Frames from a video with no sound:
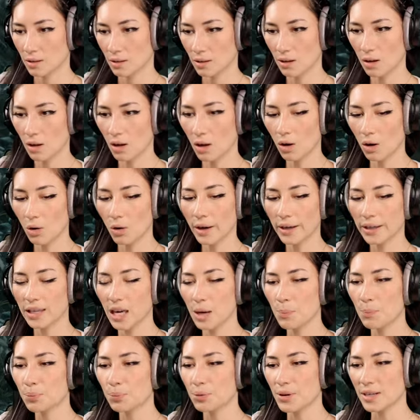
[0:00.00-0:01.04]
Oh, I keep
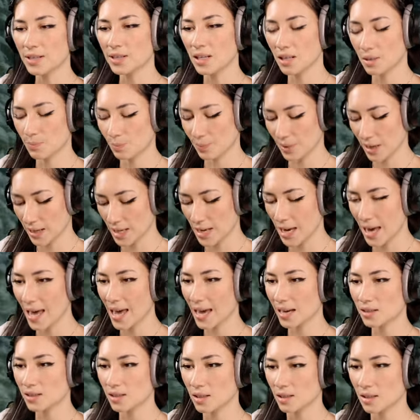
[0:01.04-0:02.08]
pressing bloody
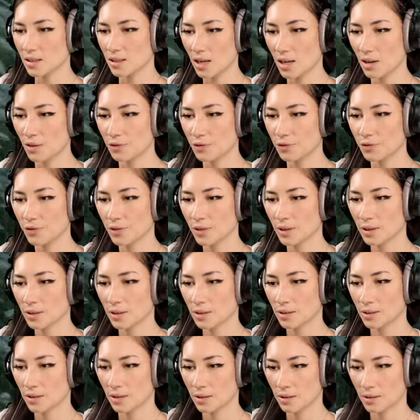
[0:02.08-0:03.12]
X instead of
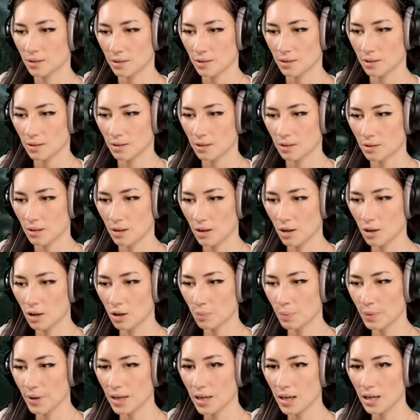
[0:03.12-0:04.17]

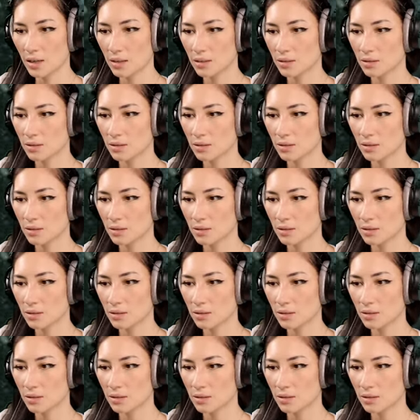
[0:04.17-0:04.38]
RB.